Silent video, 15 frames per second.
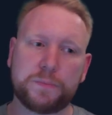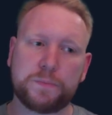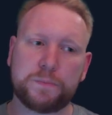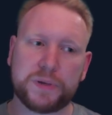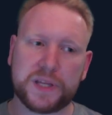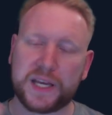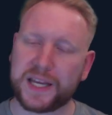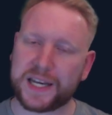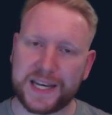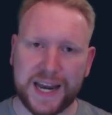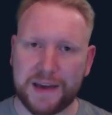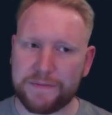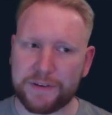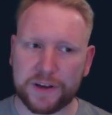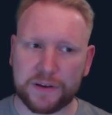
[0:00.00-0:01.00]
but they can
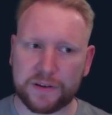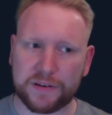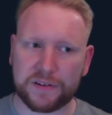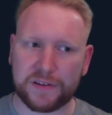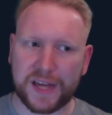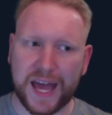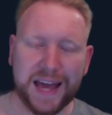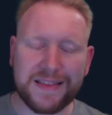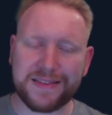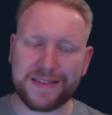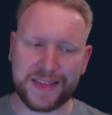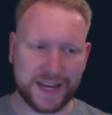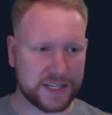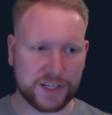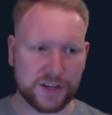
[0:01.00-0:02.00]
never end
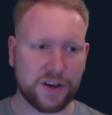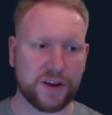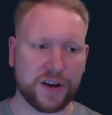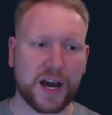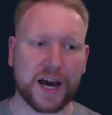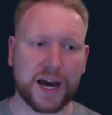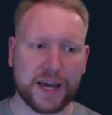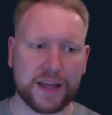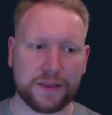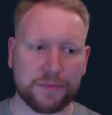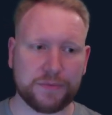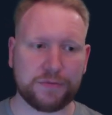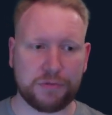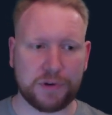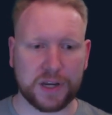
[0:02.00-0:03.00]
their turn higher than
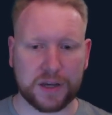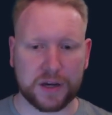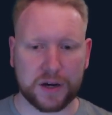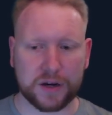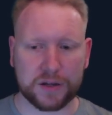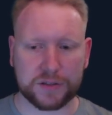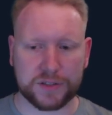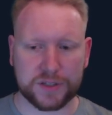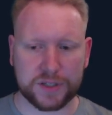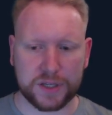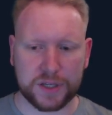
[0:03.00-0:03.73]
3 cards,